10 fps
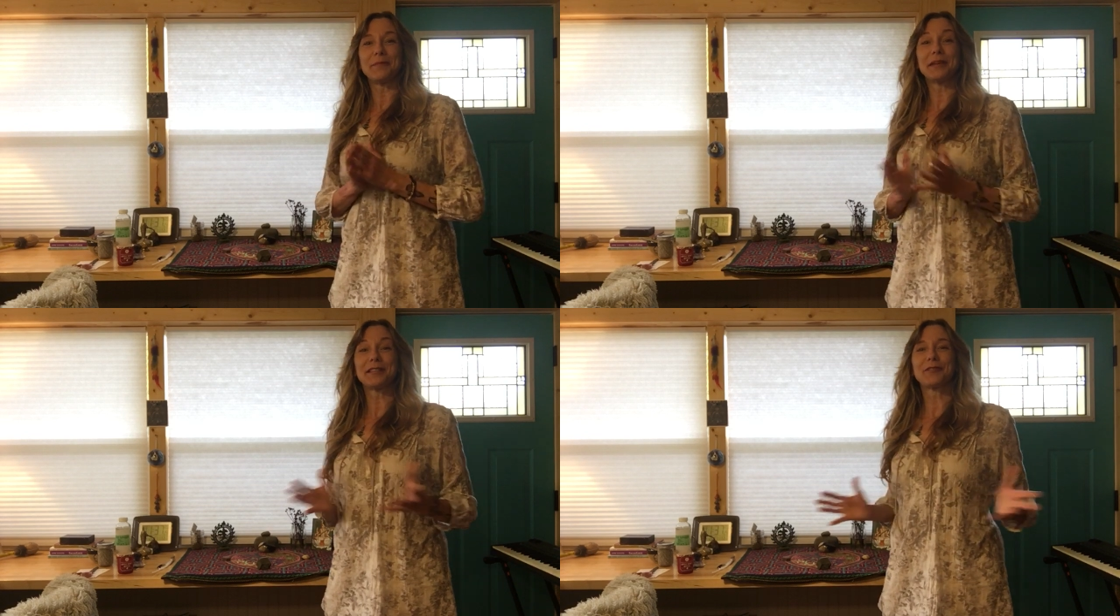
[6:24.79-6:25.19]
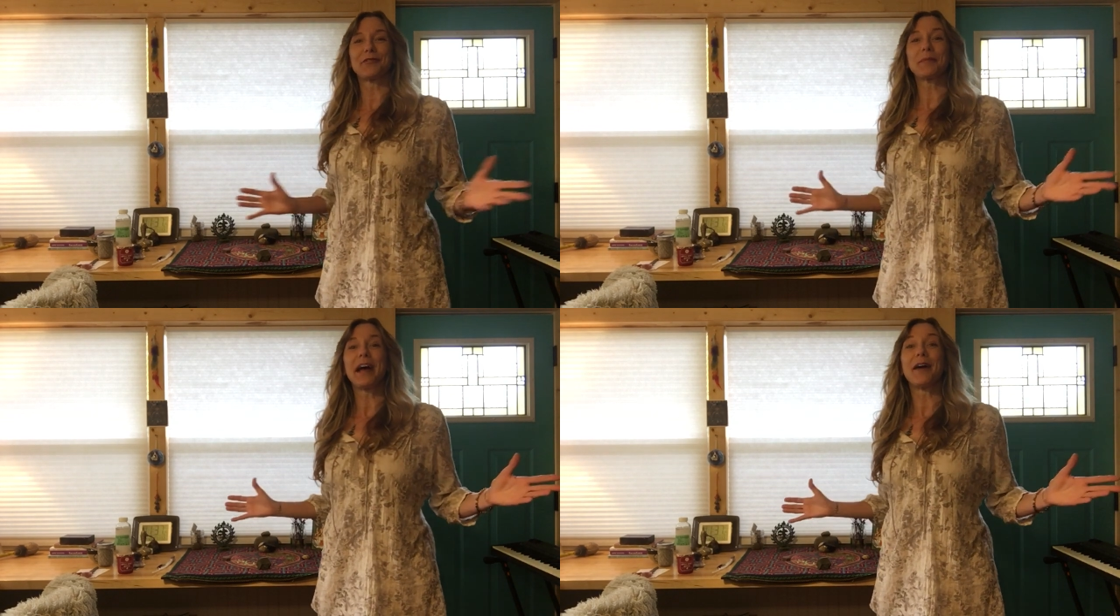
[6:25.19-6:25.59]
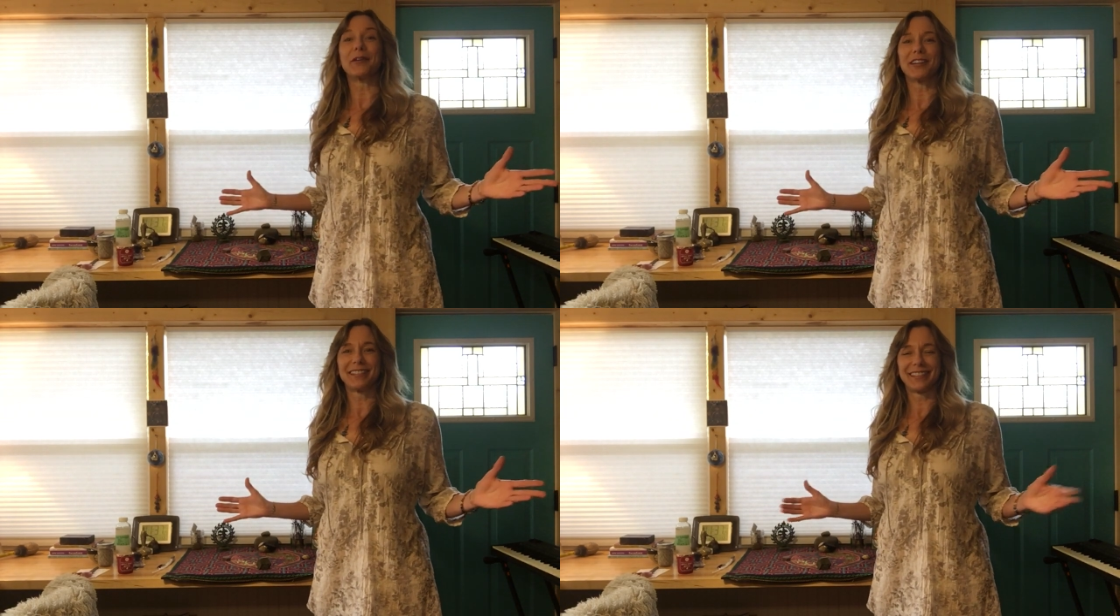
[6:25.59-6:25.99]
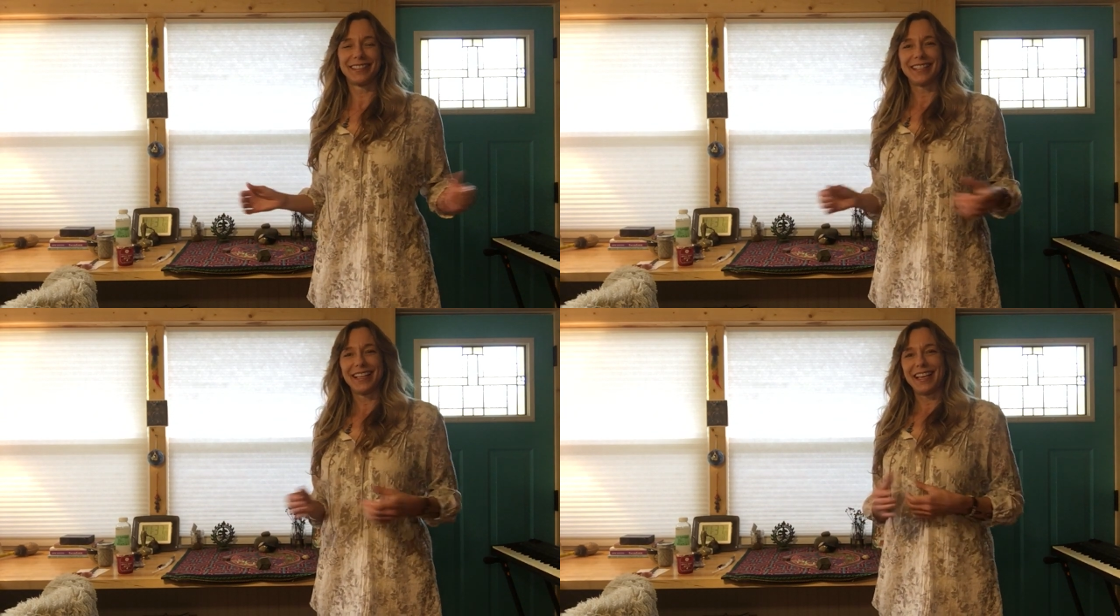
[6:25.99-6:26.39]
bids for power
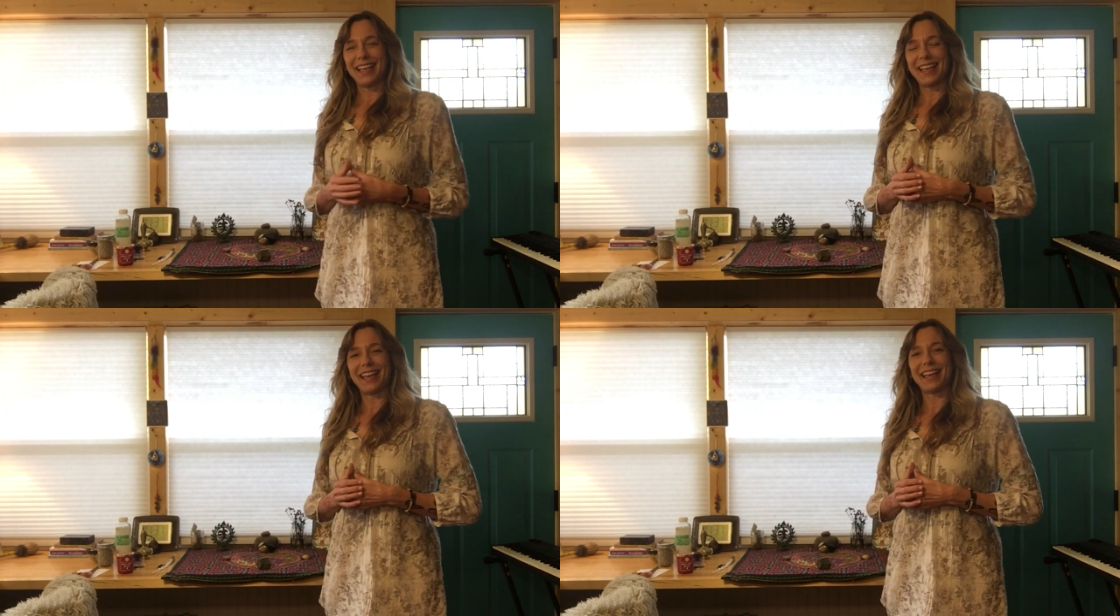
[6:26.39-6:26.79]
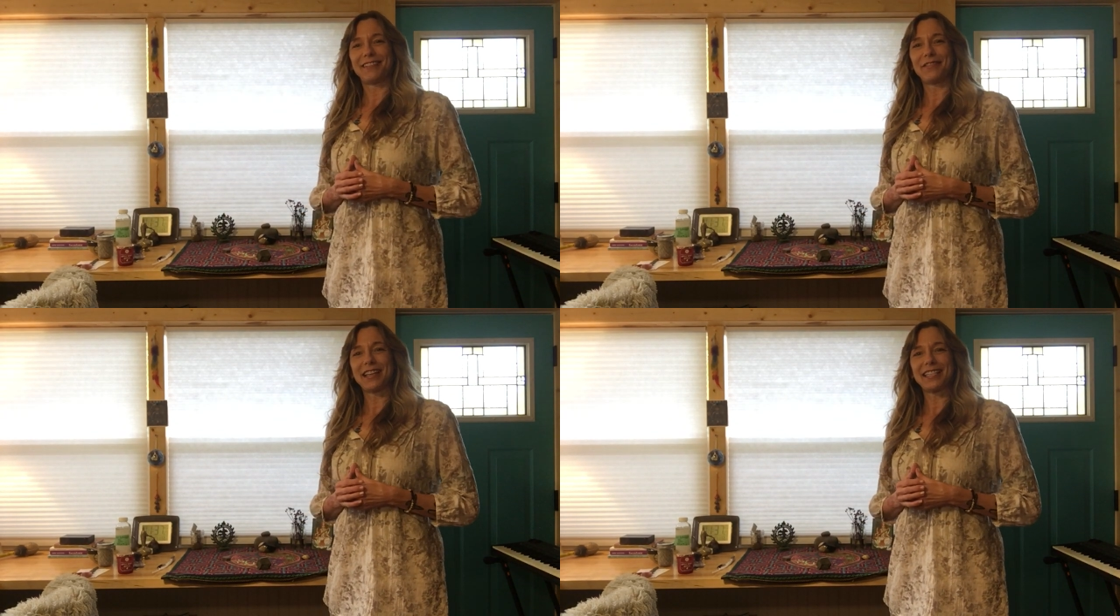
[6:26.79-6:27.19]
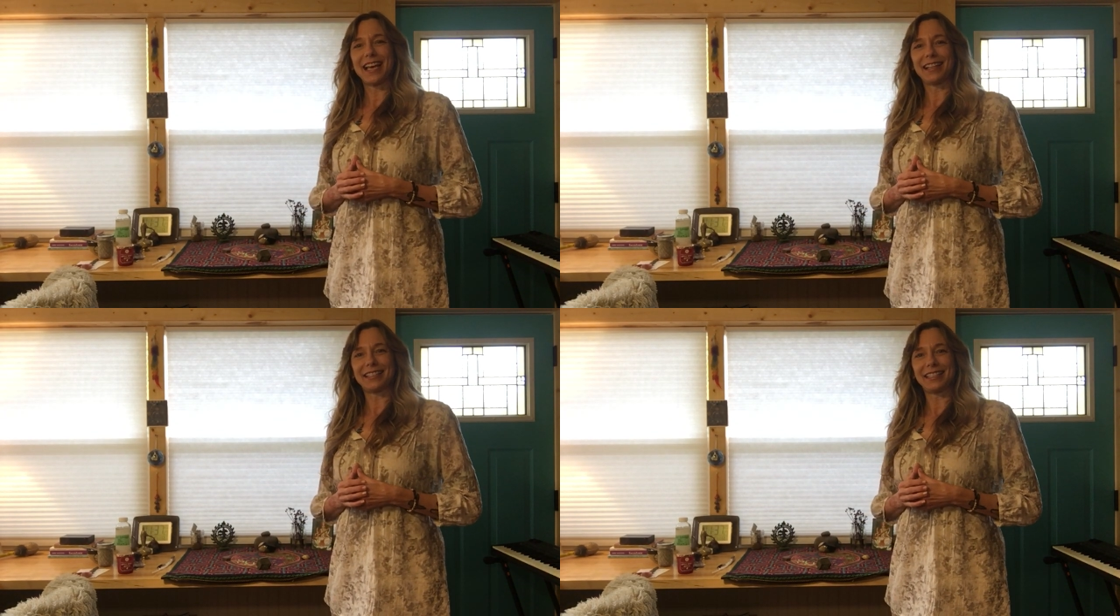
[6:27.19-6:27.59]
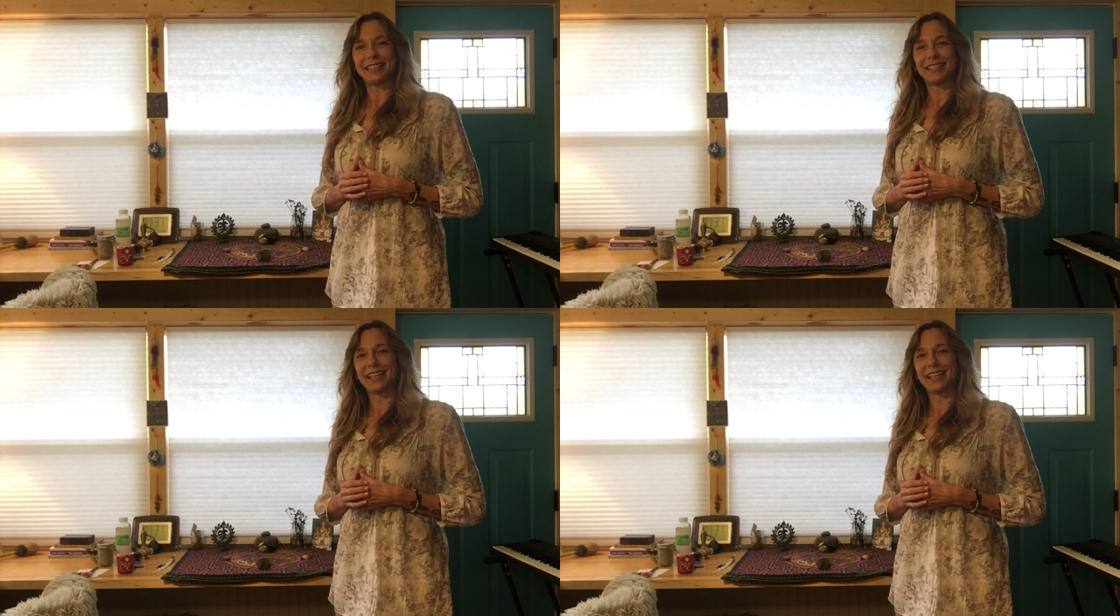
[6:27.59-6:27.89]
and vitality.